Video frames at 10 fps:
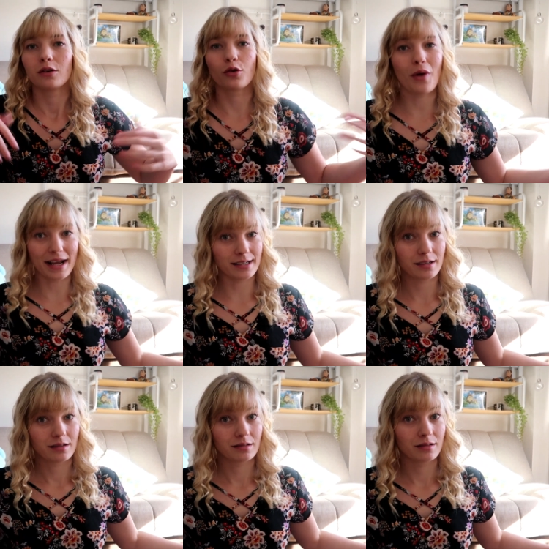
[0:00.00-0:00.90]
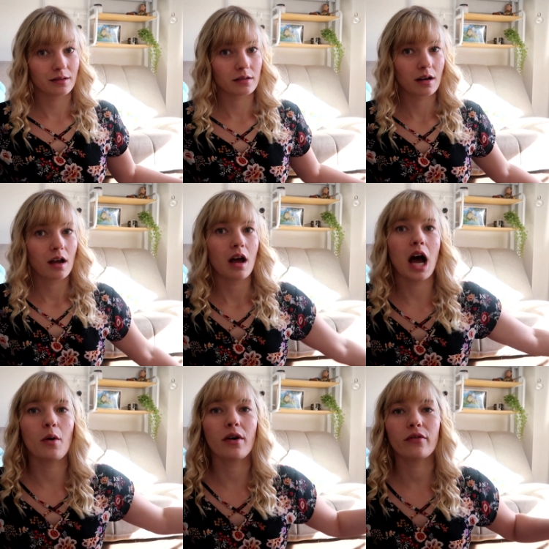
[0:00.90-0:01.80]
Great.
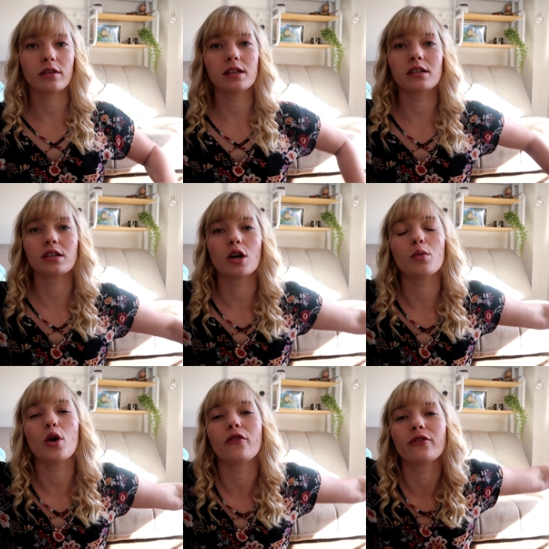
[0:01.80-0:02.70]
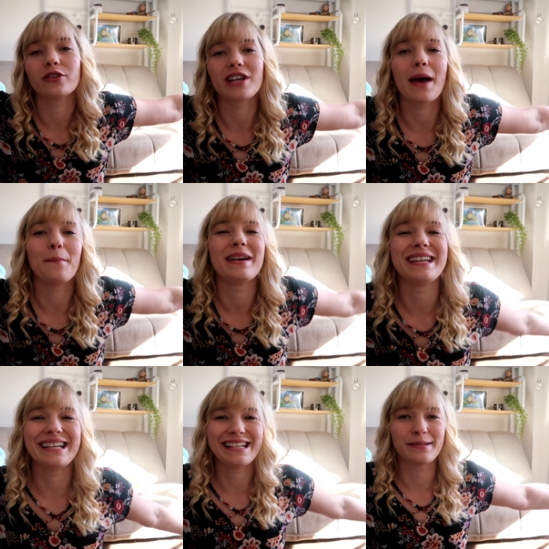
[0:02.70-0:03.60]
However, let's go over
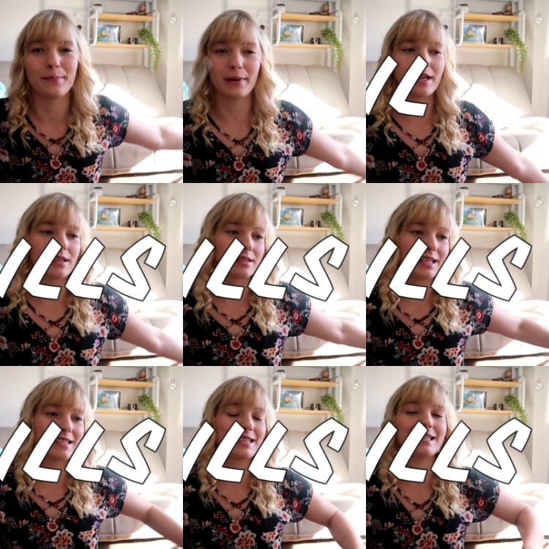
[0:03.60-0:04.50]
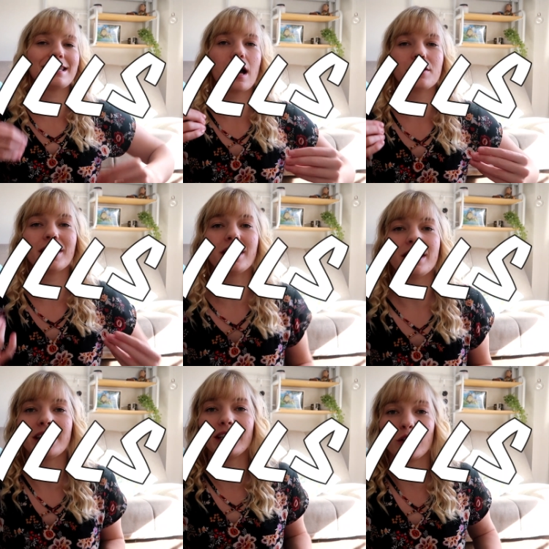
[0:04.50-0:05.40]
Japanese bills. Let's get down to the
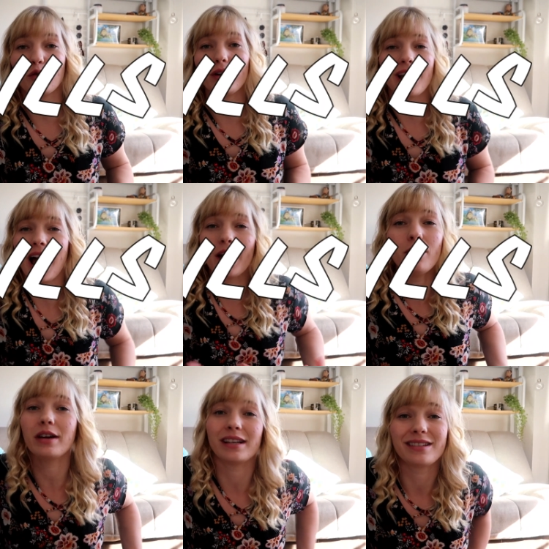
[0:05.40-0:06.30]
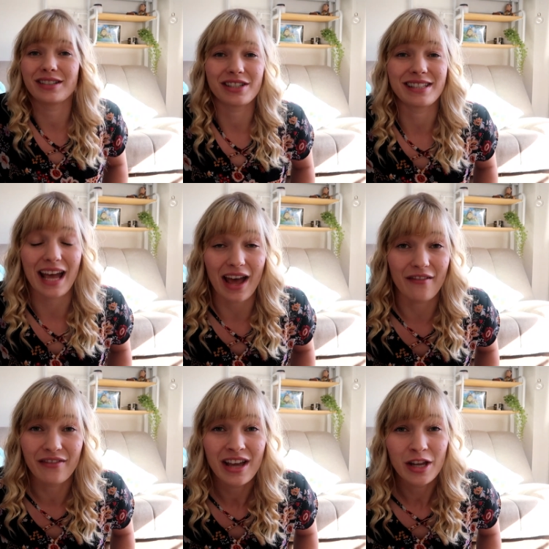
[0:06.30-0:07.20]
nitty gritty. I don't get to just
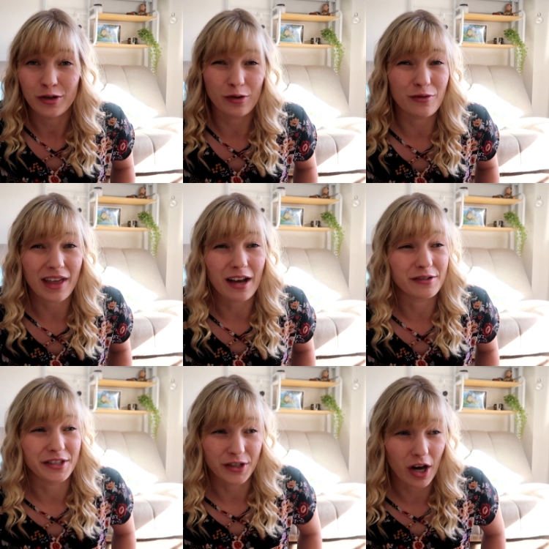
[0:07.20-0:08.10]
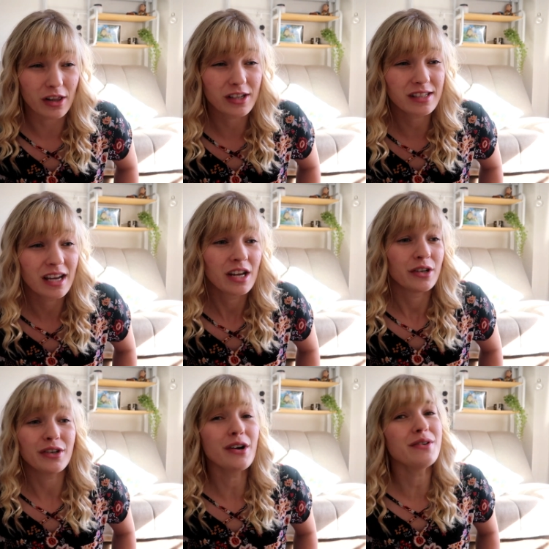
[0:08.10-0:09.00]
have $2,000.
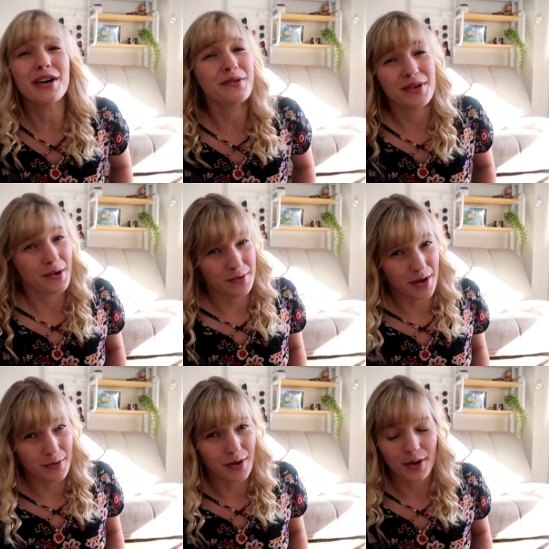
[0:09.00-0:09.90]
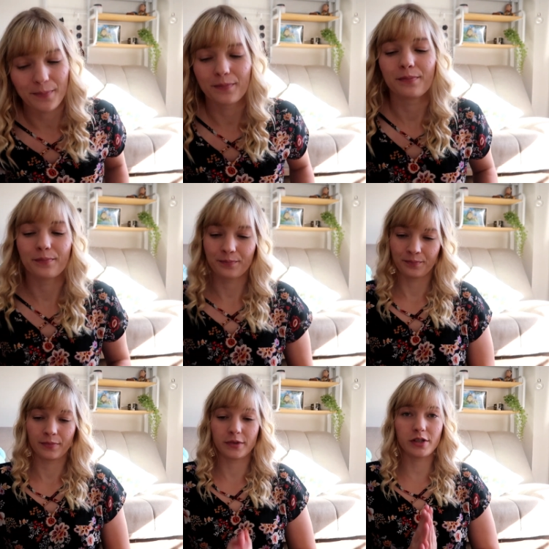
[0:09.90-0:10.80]
No, no, no, no, no.
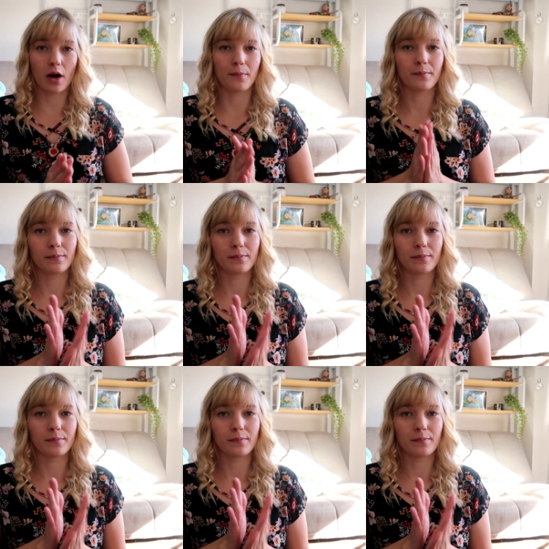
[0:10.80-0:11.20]
So,